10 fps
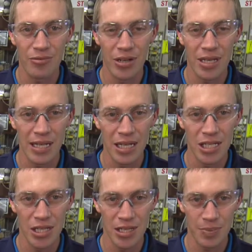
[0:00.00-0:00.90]

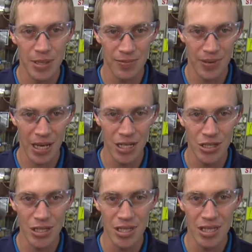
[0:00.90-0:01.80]
regulation
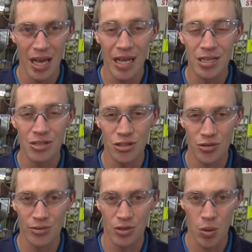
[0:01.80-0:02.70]
specifications and
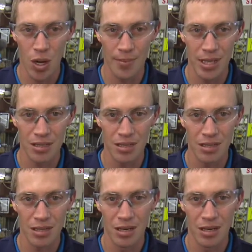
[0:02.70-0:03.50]
industry requirements.